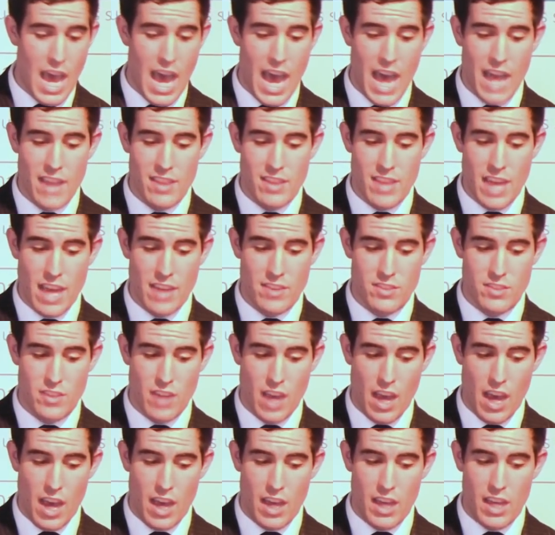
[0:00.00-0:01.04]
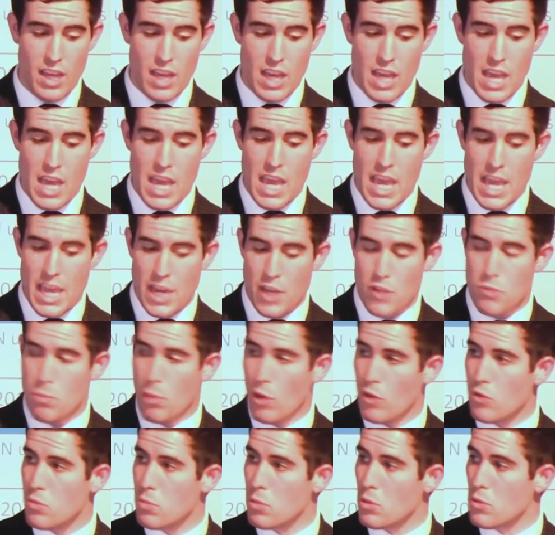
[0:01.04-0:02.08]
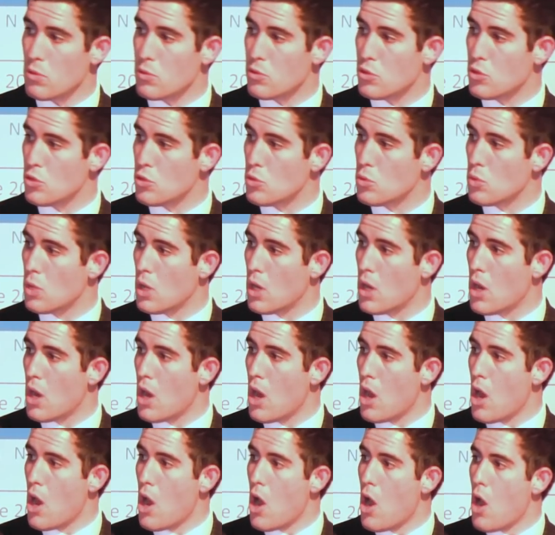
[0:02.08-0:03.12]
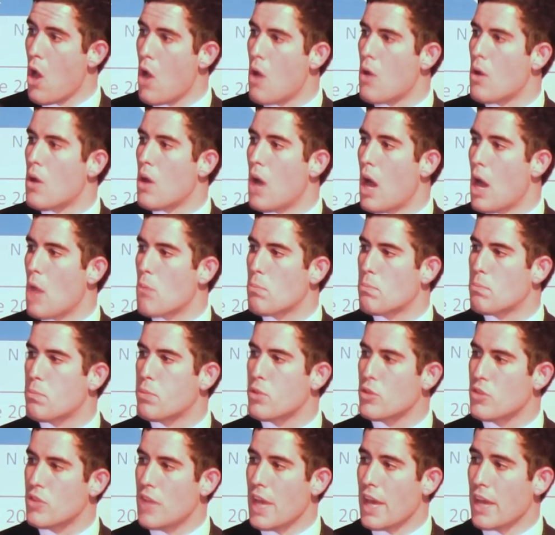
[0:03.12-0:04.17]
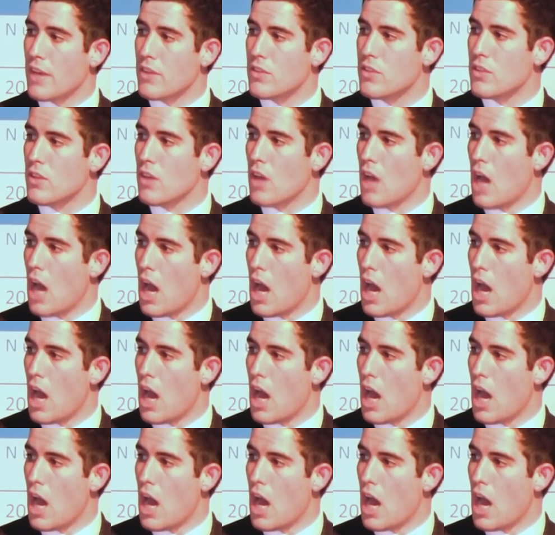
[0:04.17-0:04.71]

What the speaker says: and that it is possible to predict,